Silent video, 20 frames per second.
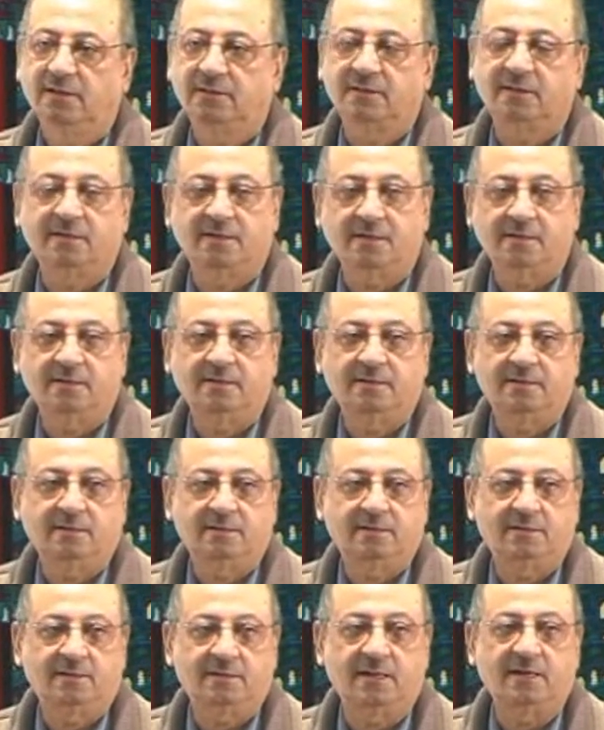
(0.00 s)
Then
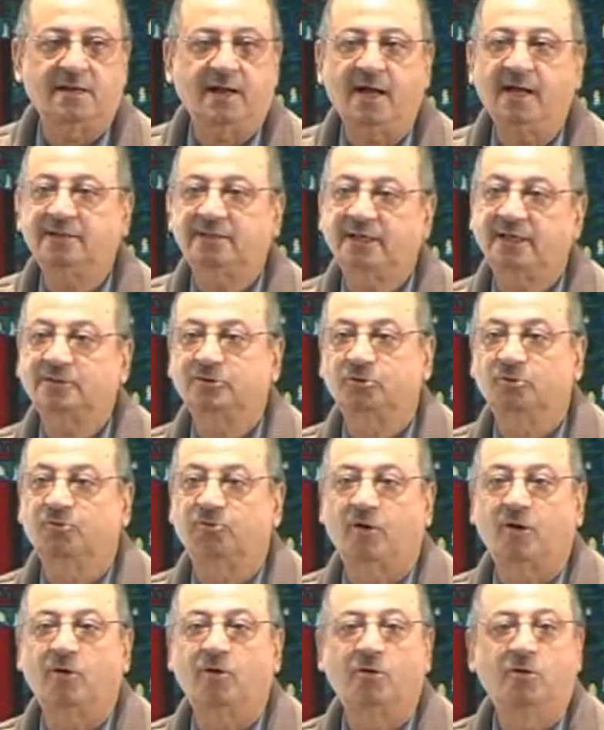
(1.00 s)
the naat has to
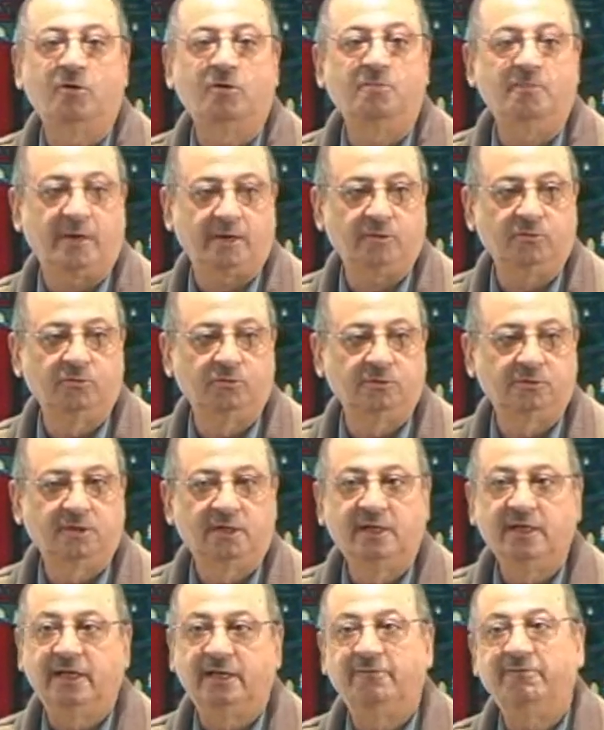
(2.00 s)
follow manut.
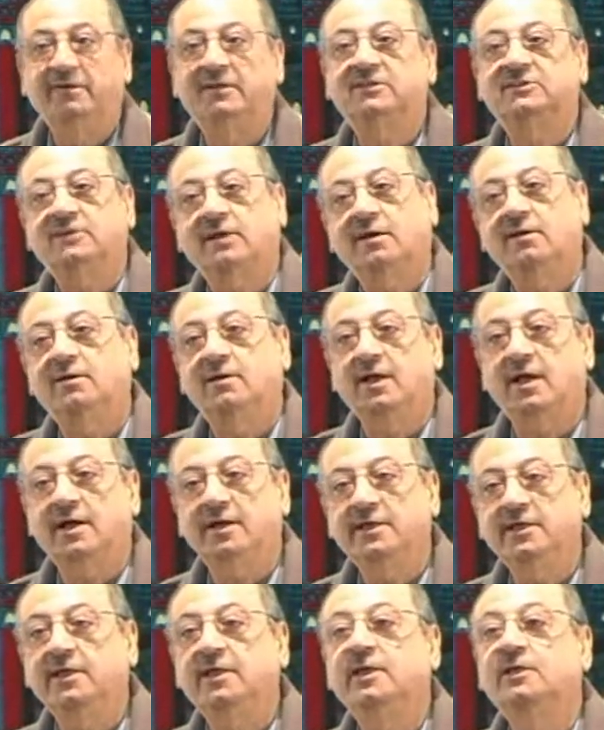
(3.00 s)
If it is
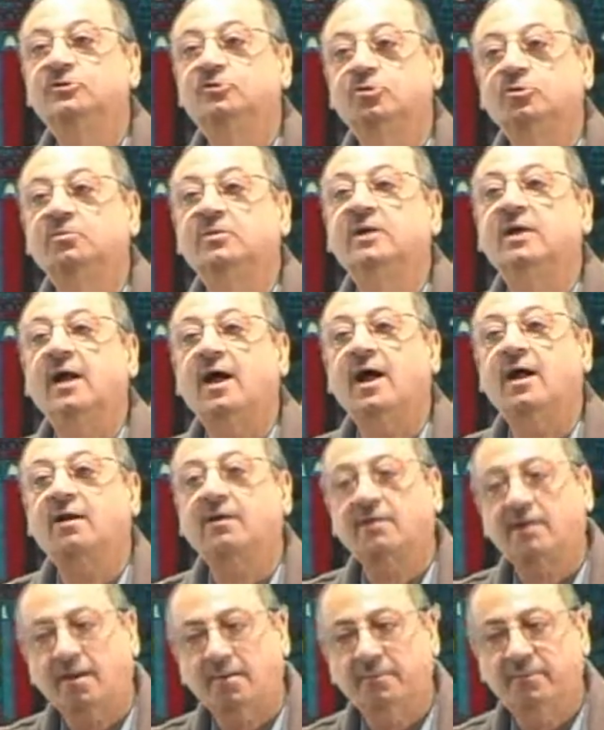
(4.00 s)
Allahi, it should be
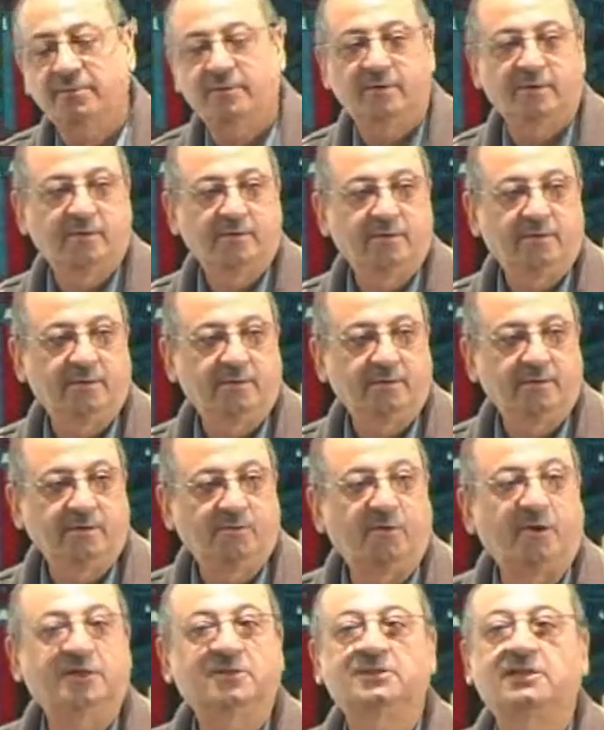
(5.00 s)
ar-Rabb.
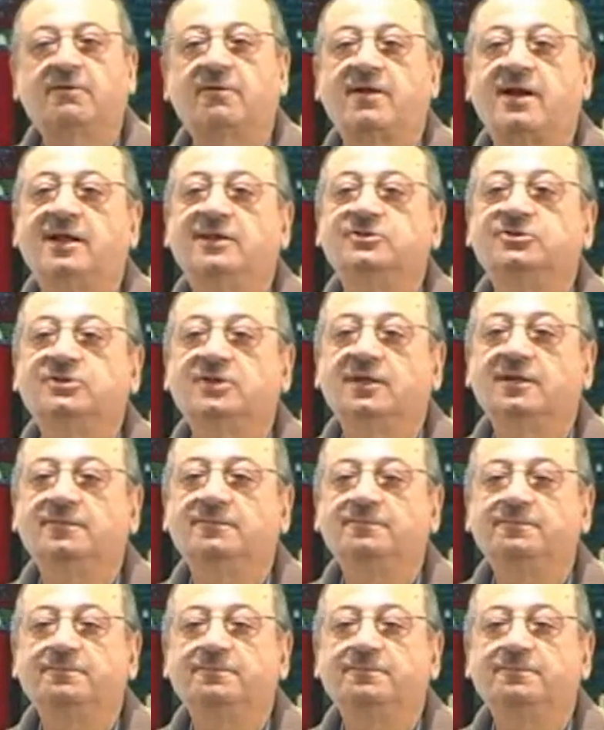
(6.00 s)
What is our answer?